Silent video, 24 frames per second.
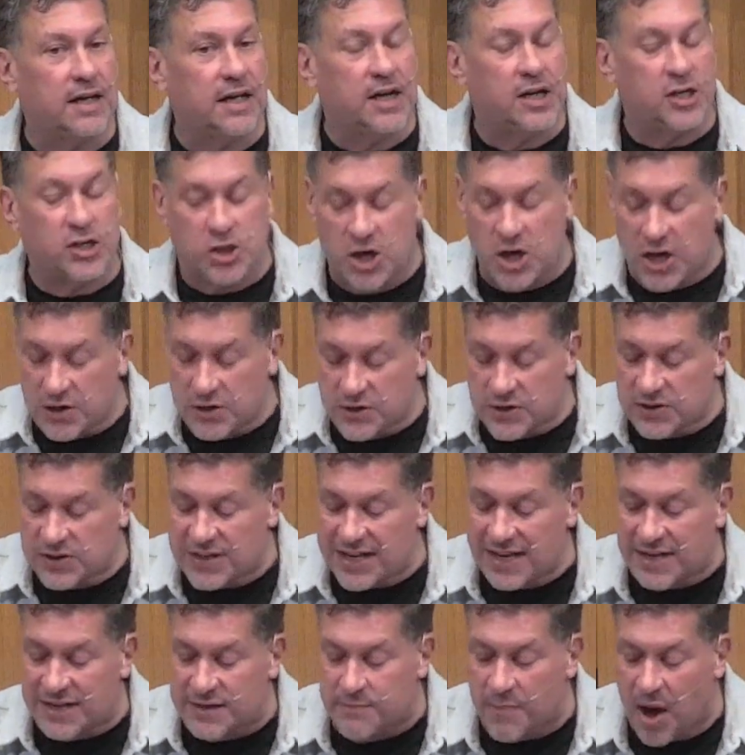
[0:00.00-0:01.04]
Jesus
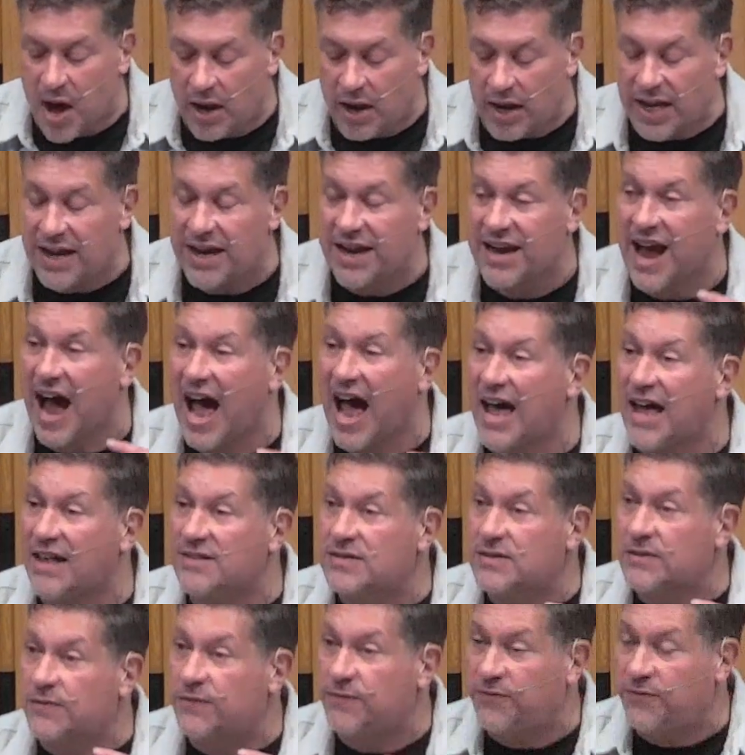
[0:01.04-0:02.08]
is mulling
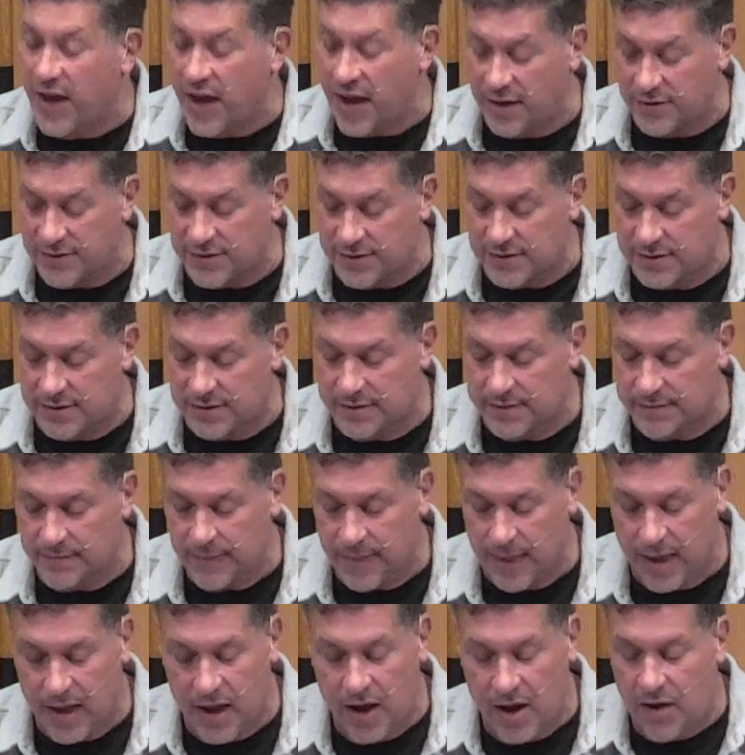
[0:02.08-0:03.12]
God's face
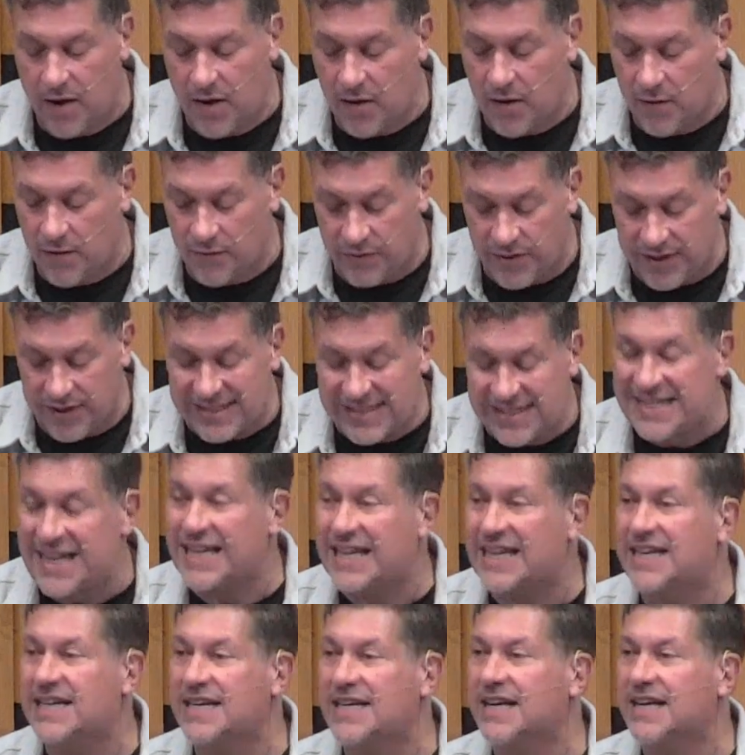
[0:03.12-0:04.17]
for the sick
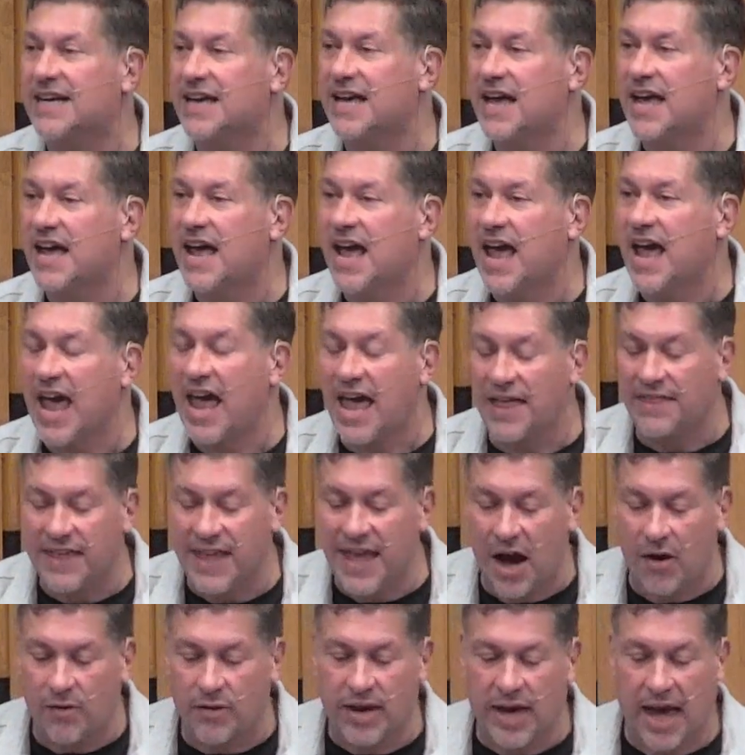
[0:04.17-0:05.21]
and the
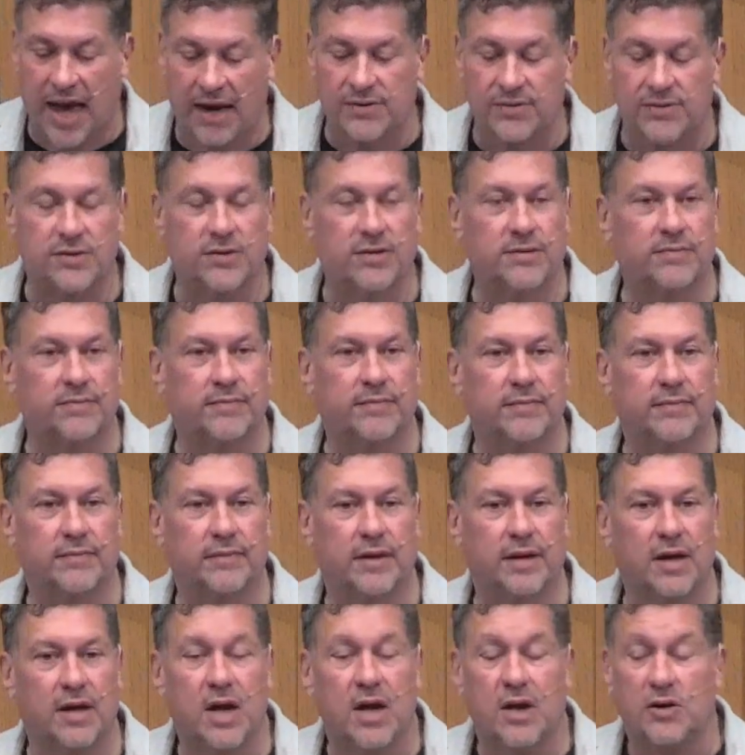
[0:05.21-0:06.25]
outcast.
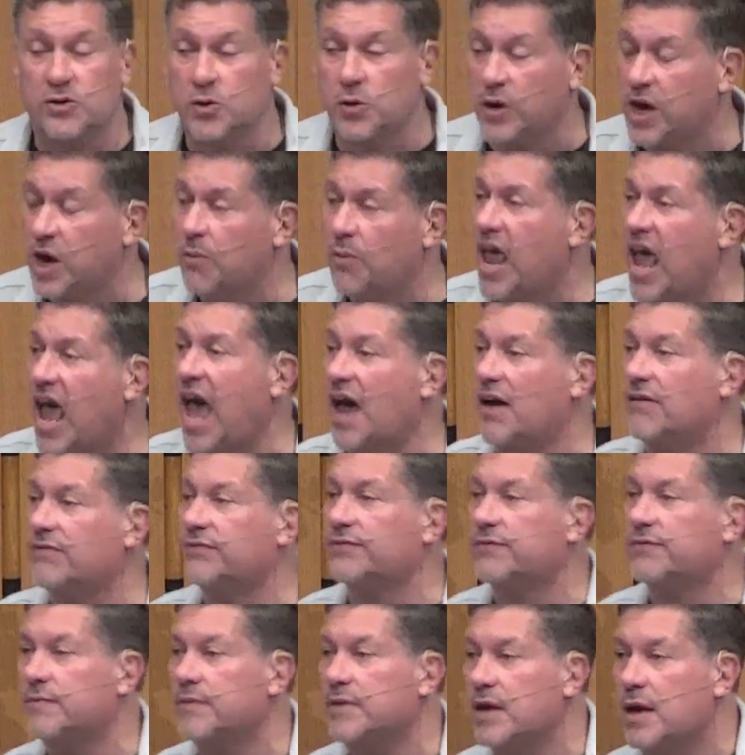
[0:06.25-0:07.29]
So here we have
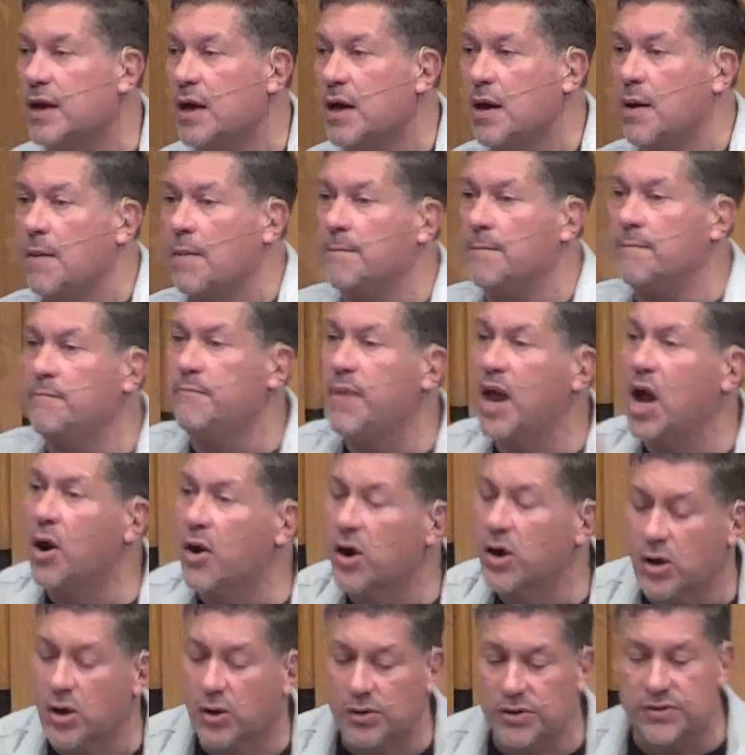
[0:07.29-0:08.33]

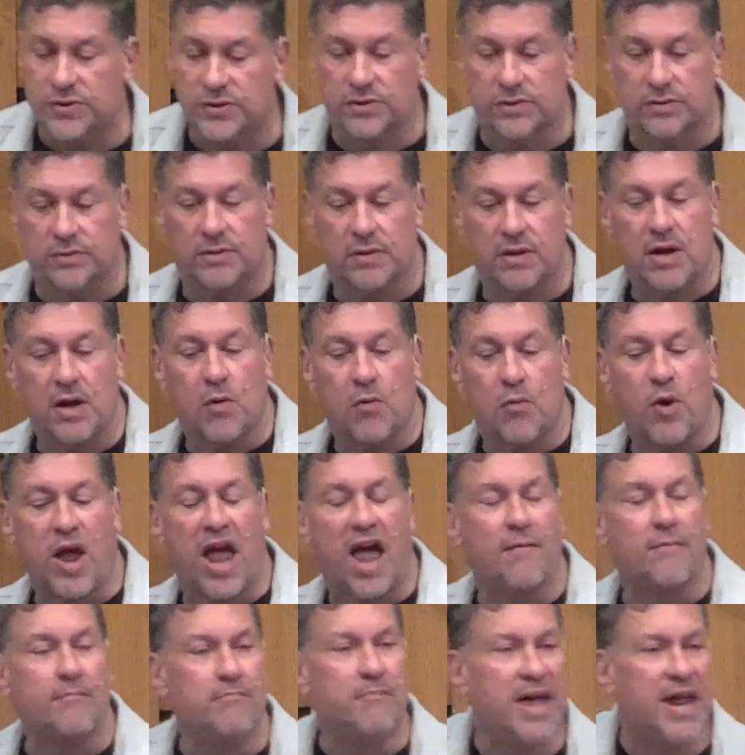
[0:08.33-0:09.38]
miracles, we
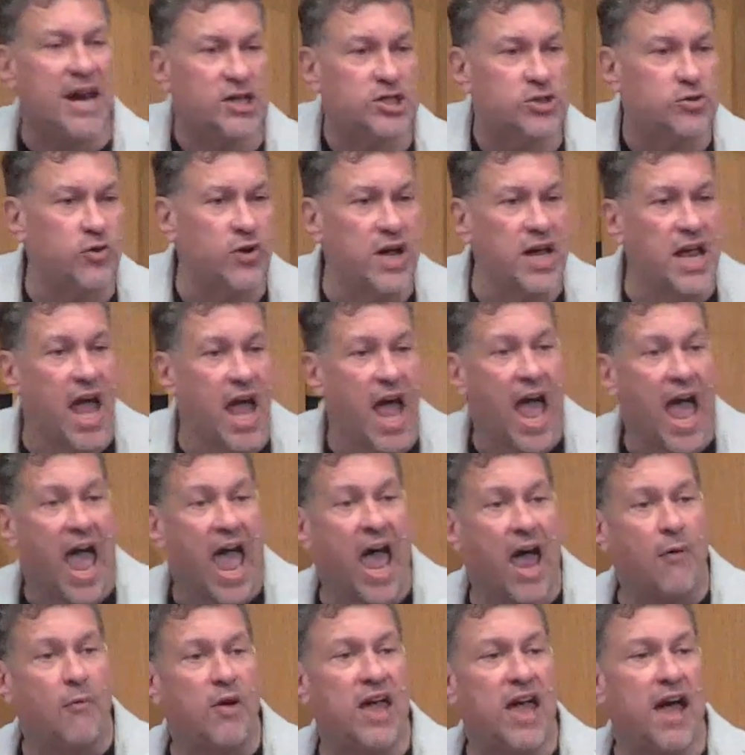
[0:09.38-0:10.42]
have ministry,
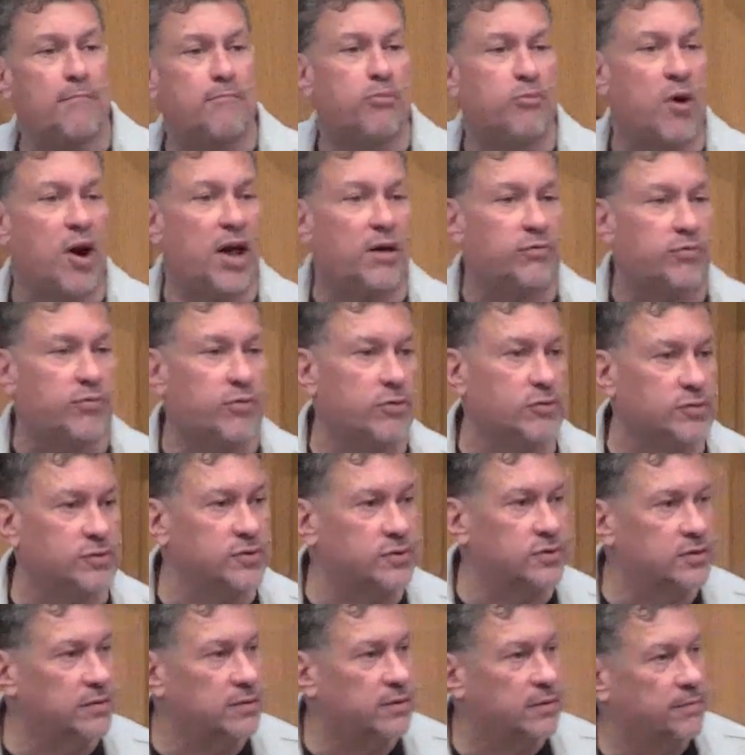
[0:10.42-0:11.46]
and we have breakthroughs.